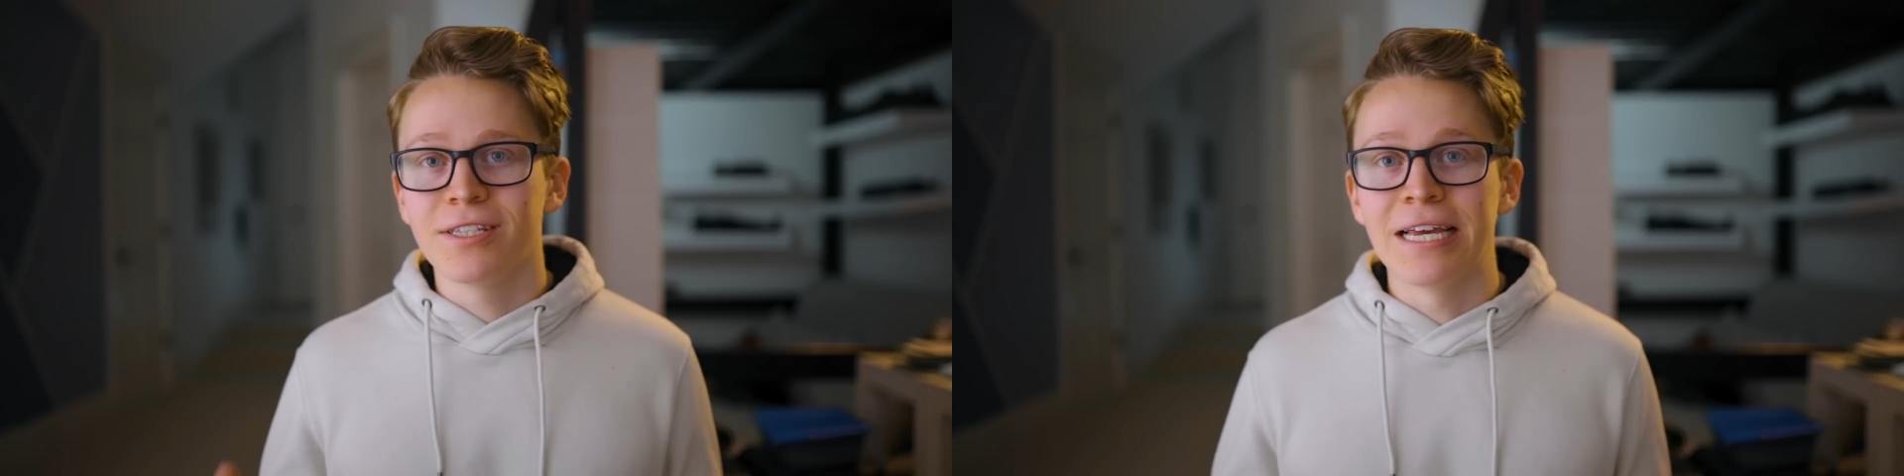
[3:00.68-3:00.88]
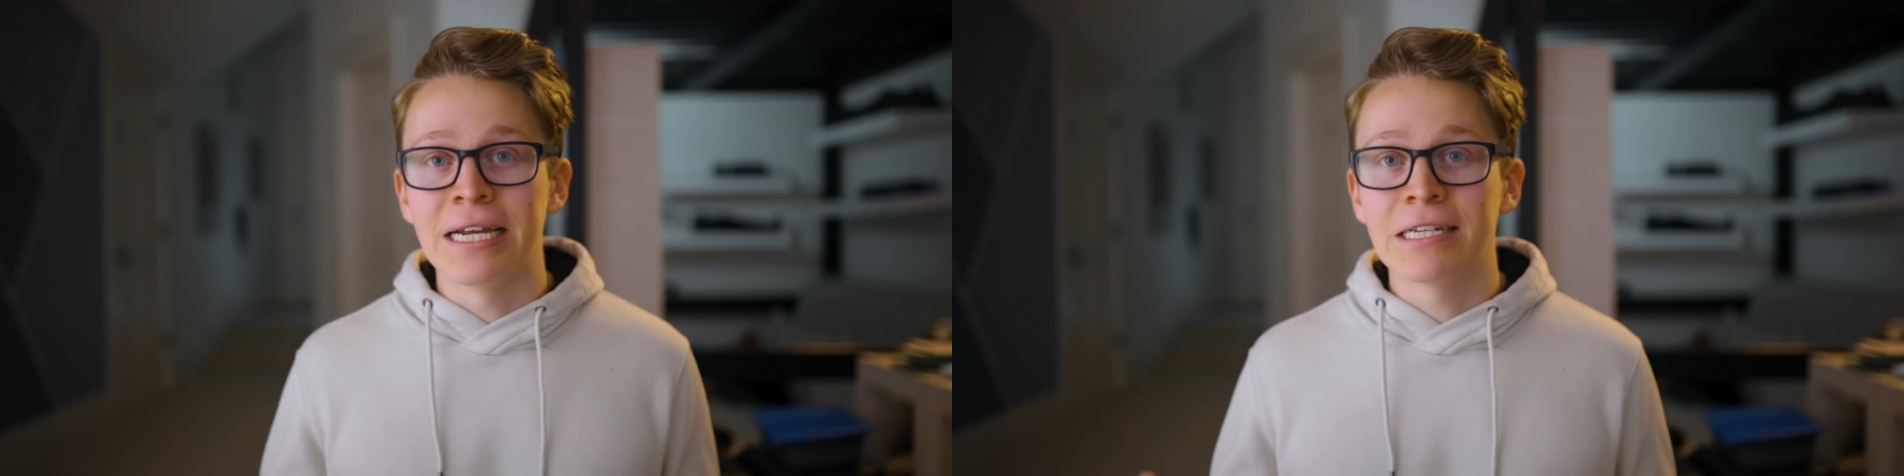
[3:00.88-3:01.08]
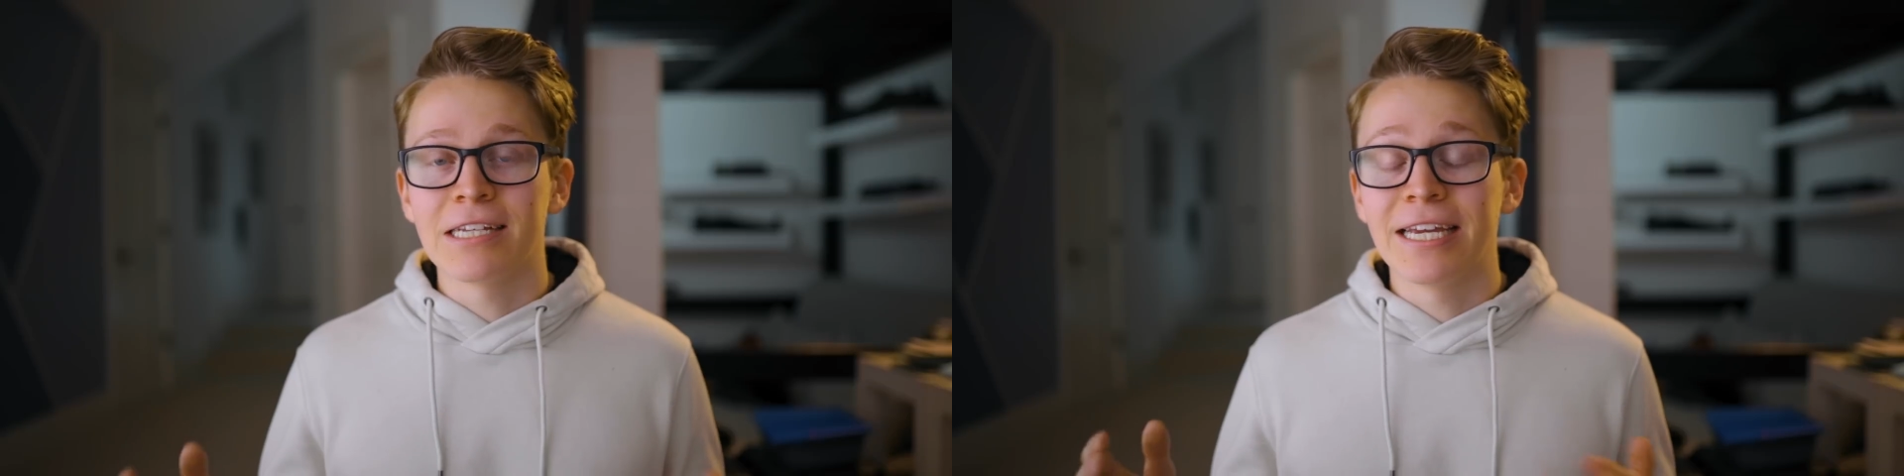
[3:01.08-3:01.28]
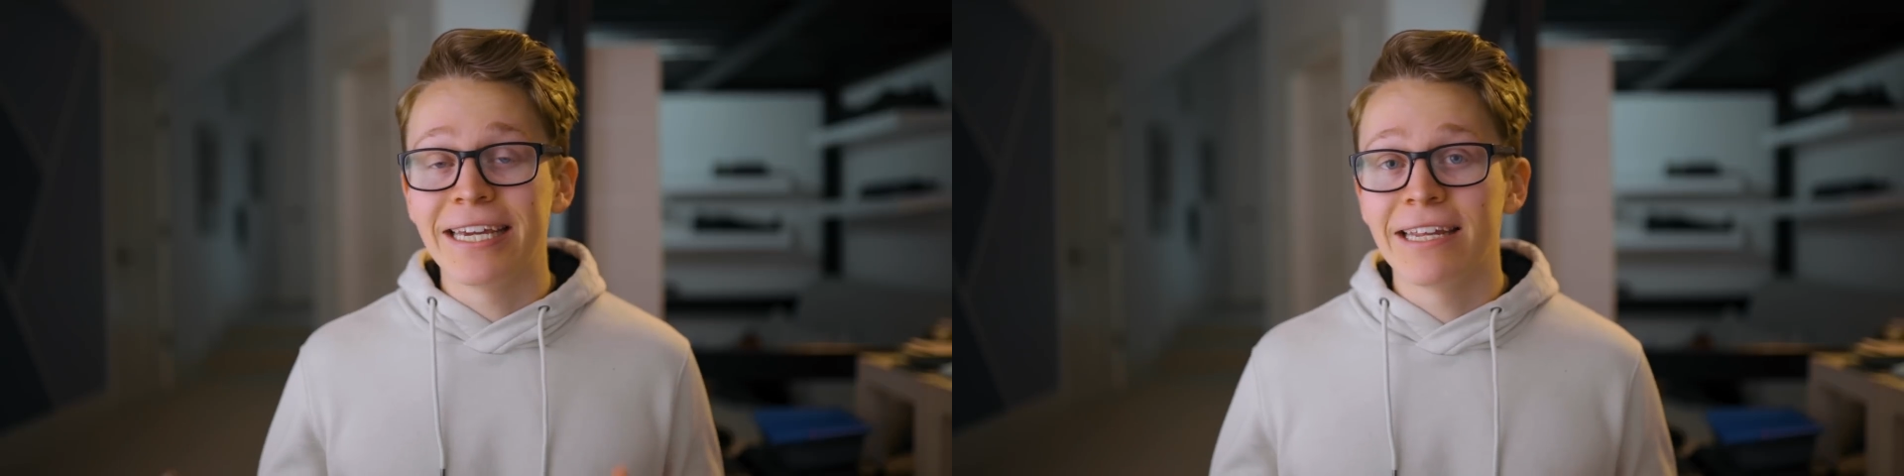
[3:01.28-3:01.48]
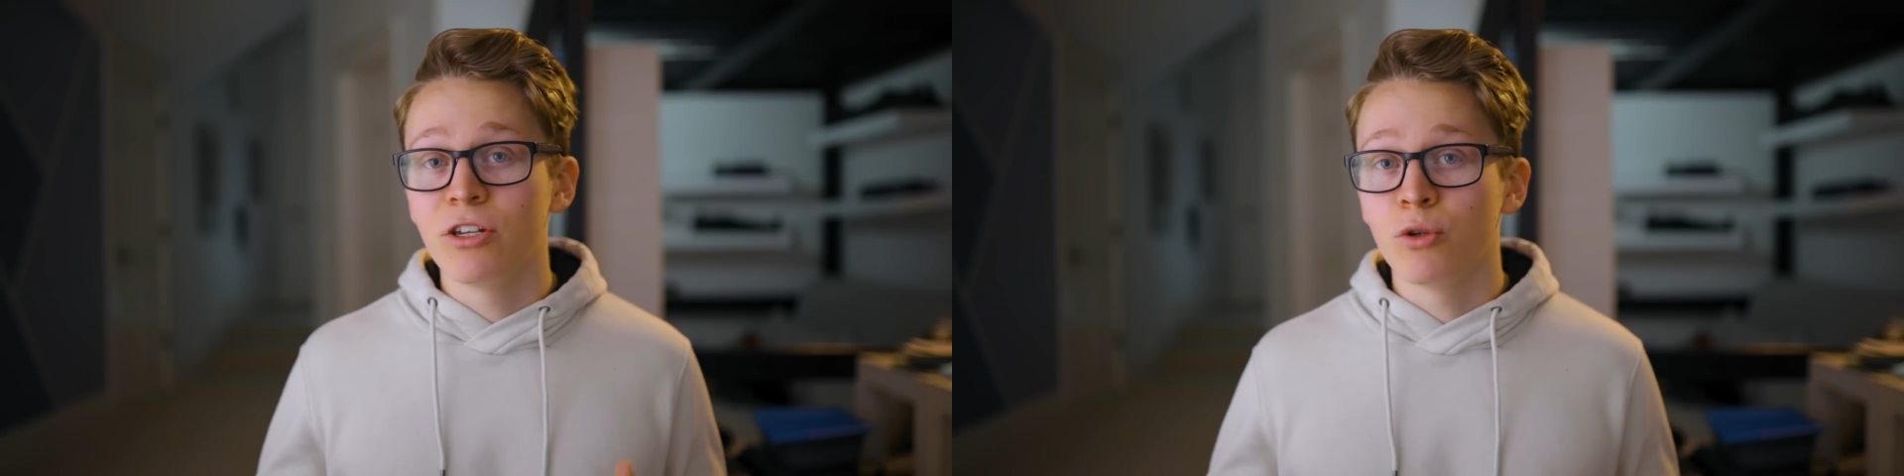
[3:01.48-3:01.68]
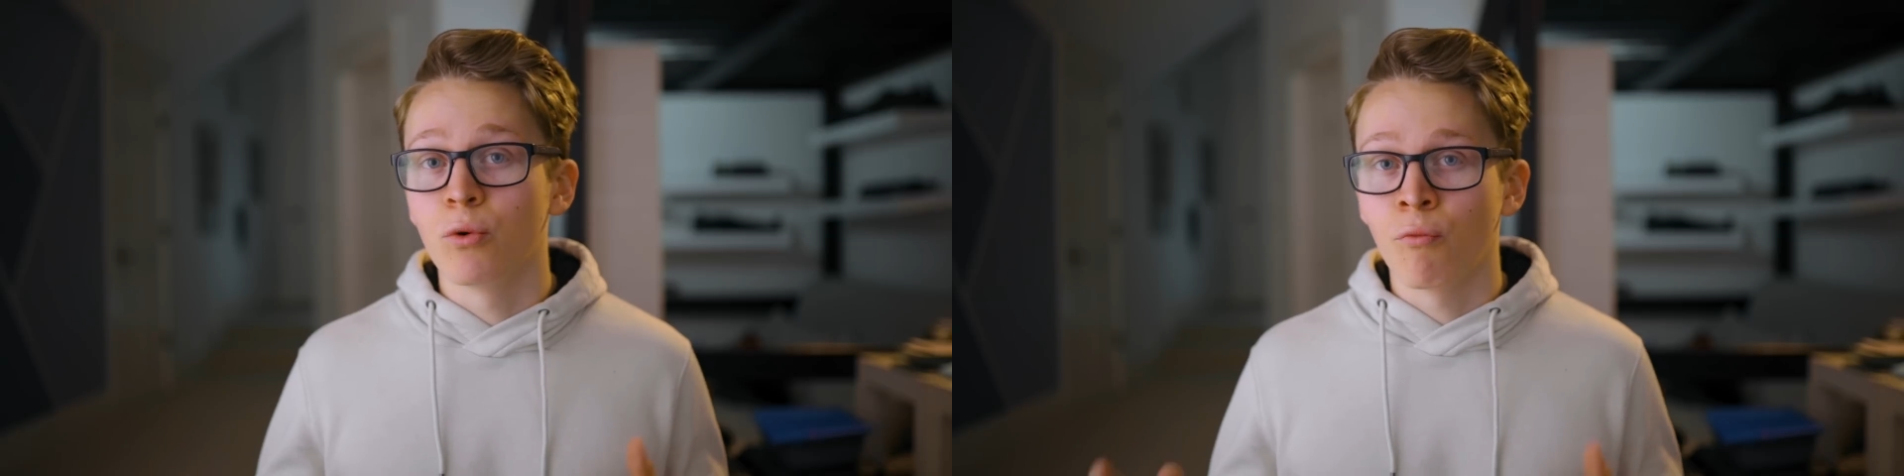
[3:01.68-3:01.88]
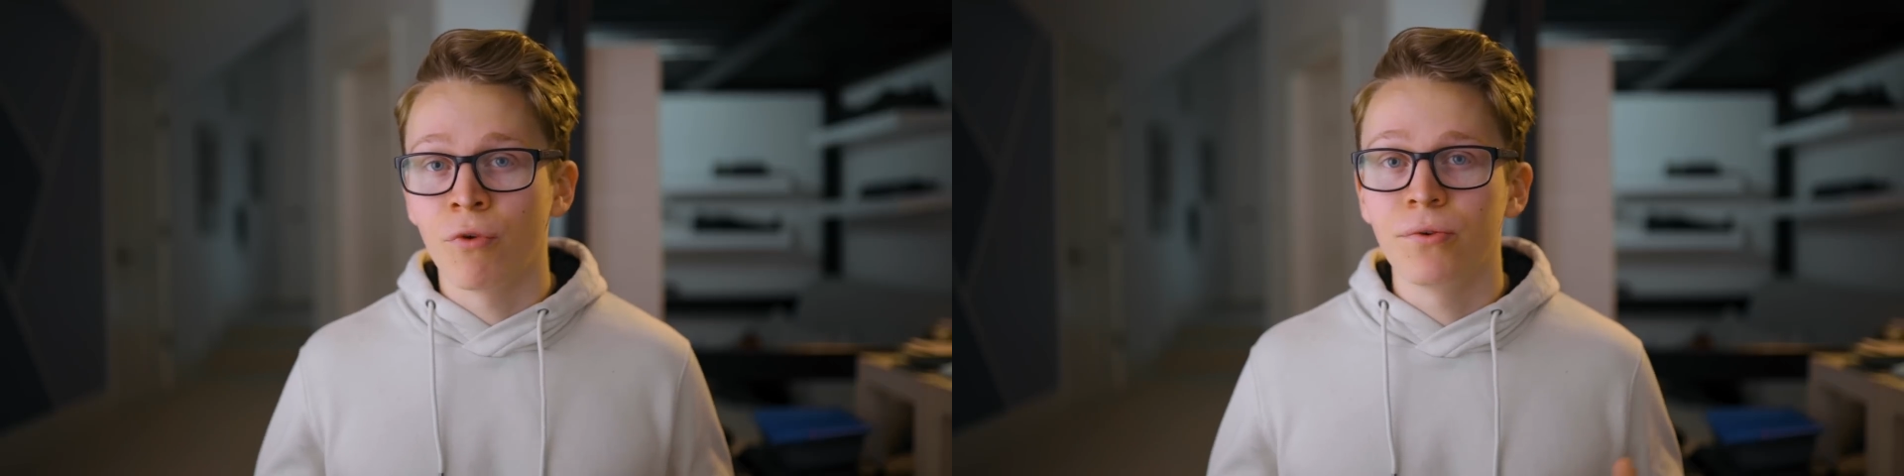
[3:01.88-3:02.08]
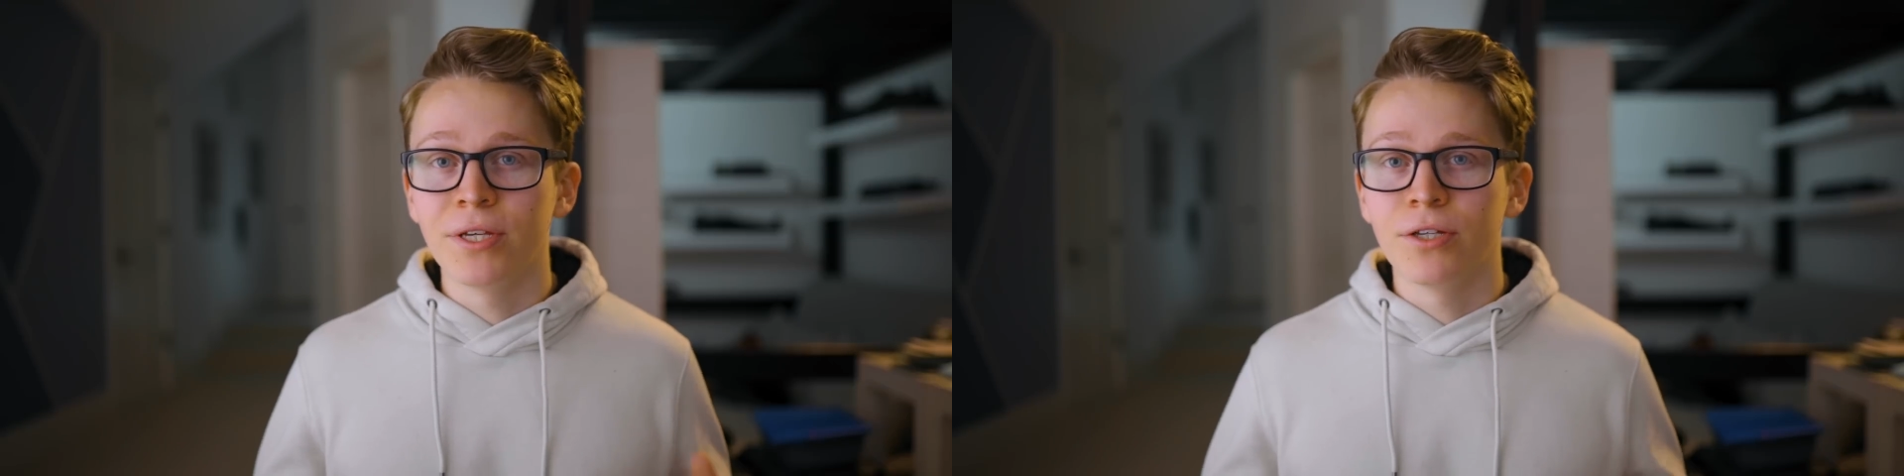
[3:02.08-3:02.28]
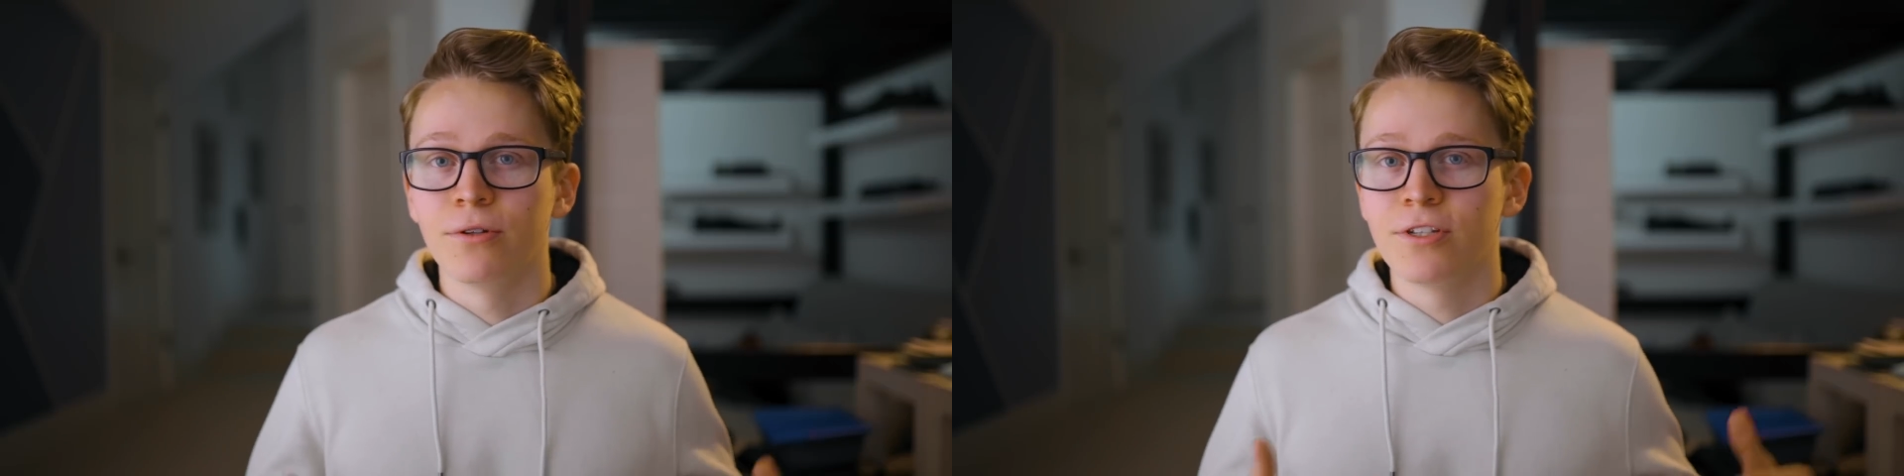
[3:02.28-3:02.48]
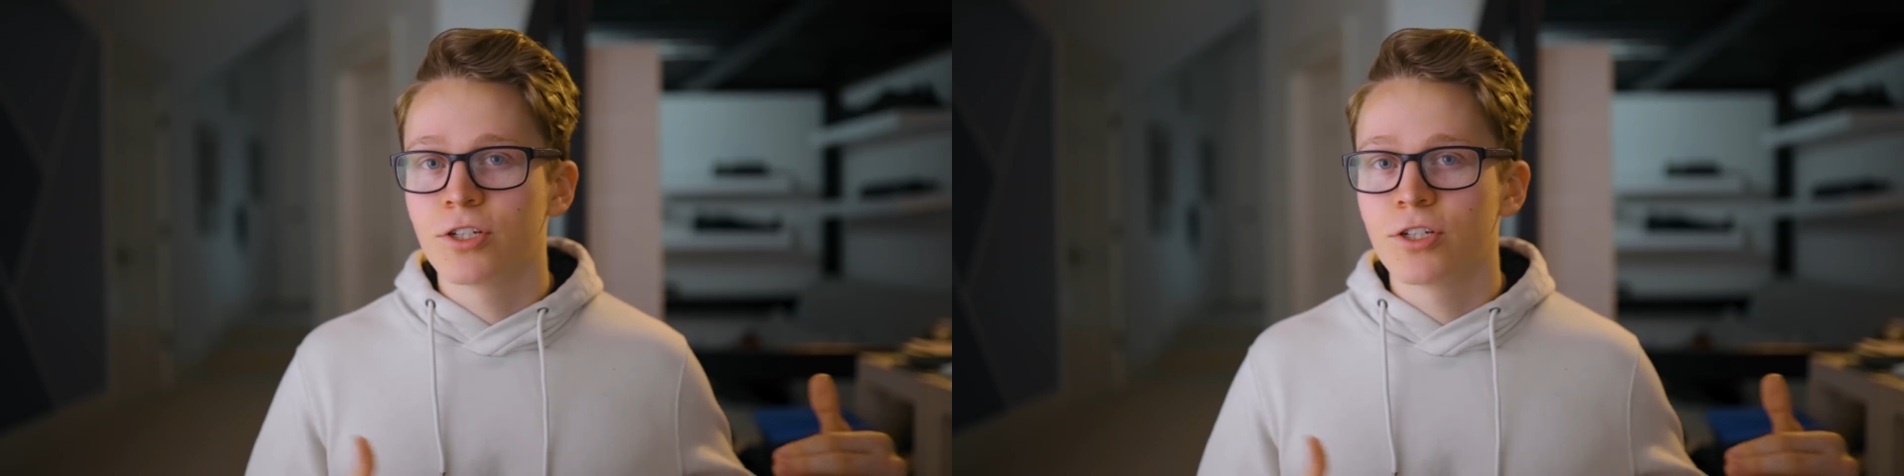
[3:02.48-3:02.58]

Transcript: things and get it to a really good